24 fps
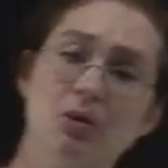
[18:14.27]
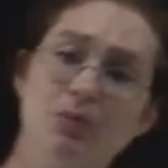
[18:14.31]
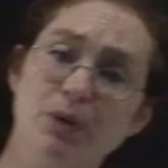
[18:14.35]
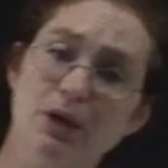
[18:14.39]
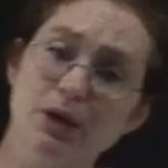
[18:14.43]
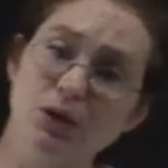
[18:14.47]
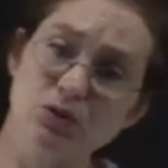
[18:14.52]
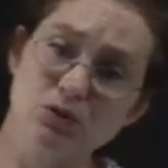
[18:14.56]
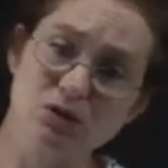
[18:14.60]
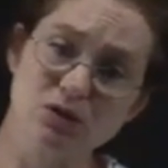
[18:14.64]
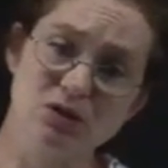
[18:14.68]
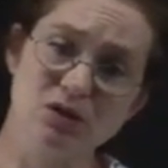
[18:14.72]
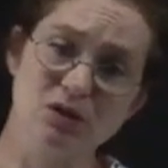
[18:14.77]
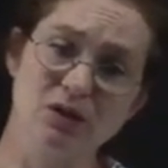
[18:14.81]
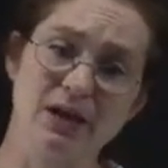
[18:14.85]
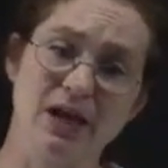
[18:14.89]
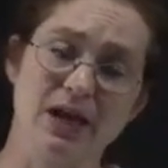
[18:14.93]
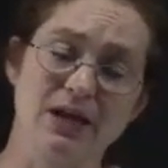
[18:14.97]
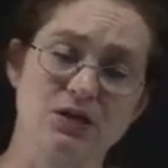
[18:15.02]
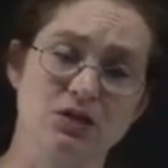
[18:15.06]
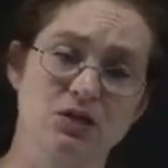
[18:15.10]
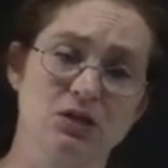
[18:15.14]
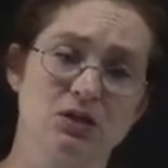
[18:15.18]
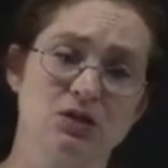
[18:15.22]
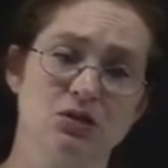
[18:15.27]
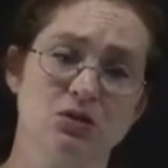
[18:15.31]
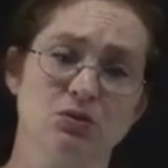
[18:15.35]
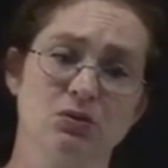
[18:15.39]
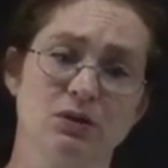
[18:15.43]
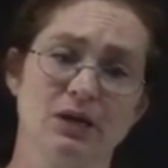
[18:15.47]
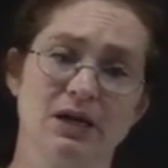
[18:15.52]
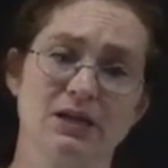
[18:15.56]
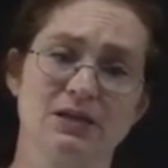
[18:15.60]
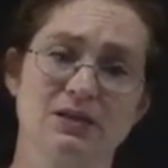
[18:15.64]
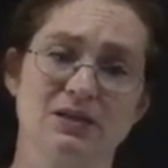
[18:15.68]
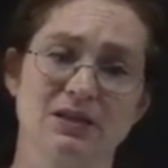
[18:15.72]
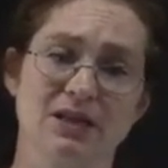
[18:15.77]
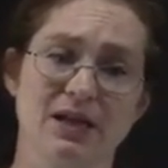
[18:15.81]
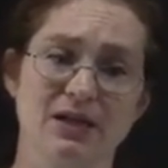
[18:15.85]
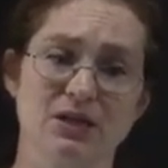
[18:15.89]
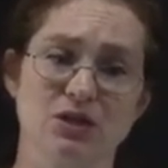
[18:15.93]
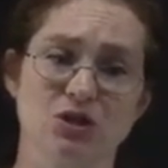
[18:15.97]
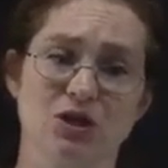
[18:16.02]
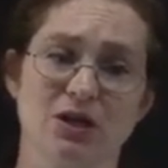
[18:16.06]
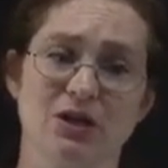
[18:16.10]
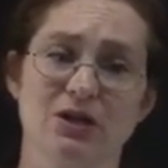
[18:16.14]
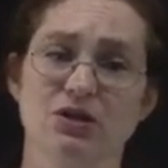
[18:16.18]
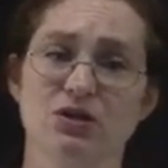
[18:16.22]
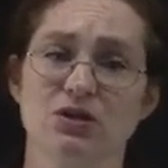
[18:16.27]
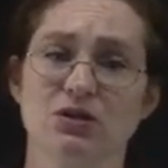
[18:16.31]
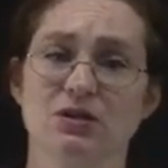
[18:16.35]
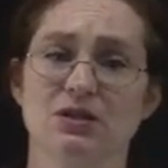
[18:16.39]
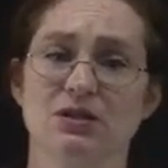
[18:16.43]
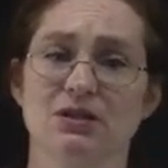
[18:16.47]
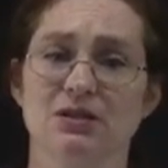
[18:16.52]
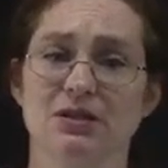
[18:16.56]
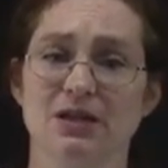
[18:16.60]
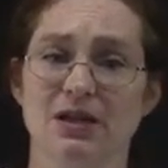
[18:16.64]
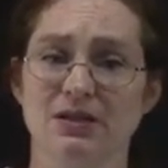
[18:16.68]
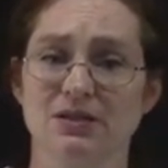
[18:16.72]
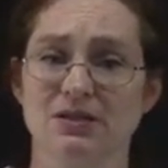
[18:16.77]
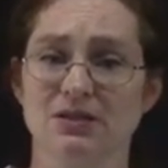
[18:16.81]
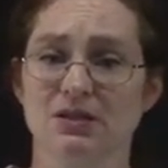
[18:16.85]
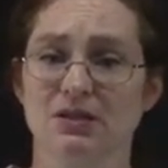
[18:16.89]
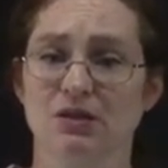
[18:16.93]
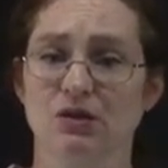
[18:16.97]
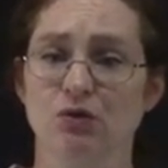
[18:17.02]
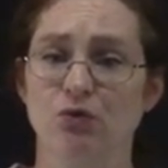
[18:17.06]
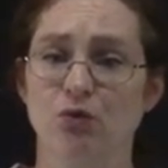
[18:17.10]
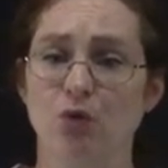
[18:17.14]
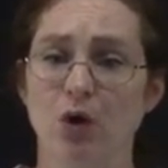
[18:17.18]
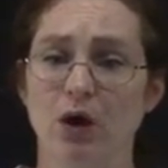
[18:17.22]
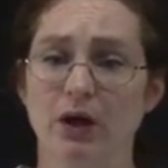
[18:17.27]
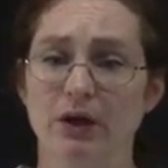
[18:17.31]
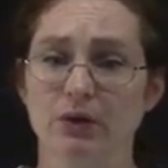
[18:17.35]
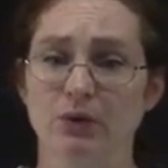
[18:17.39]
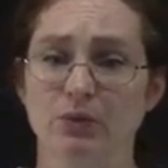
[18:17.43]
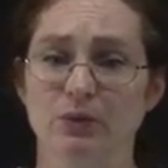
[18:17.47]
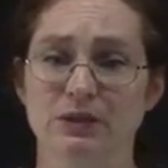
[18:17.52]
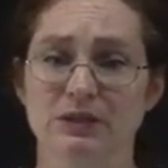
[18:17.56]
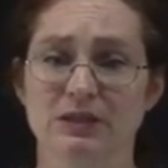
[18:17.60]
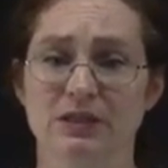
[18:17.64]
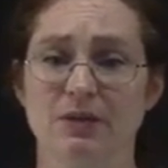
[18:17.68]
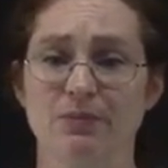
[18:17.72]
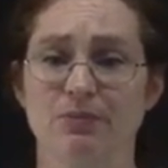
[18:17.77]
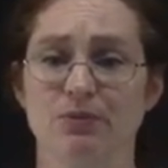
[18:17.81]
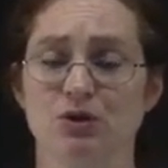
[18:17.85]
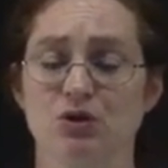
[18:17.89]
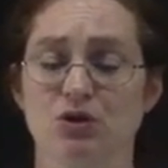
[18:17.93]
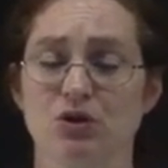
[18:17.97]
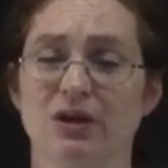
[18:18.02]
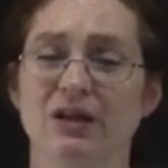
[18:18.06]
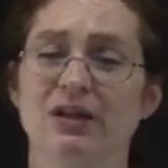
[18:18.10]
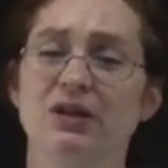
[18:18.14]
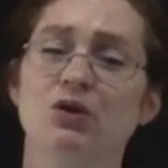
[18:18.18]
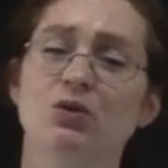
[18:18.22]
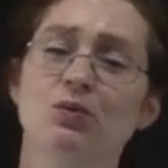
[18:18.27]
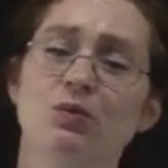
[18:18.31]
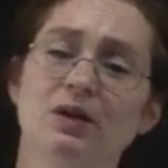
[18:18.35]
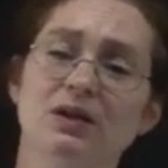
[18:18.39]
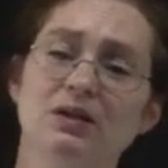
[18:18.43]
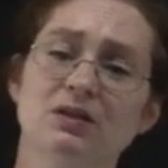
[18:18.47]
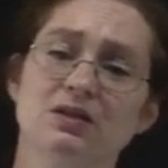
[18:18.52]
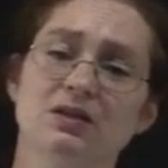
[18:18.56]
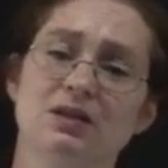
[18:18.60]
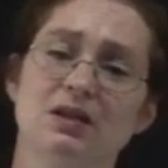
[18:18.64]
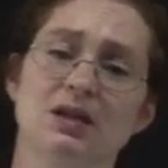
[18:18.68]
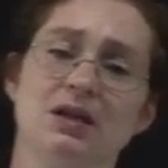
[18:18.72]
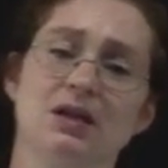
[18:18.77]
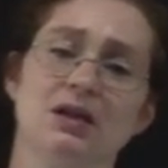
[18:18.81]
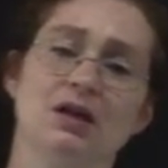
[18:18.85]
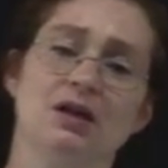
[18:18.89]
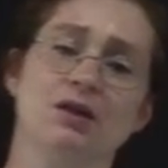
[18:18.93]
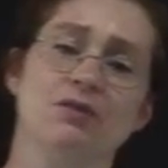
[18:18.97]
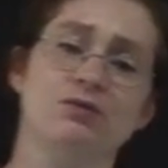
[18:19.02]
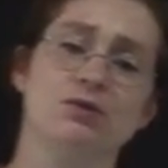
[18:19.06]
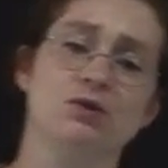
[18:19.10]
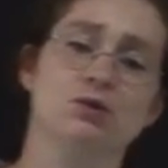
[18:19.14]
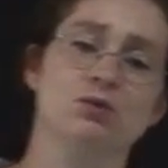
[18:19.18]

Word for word: but you still actually do get slight changes in density of water with temperature. And you will see if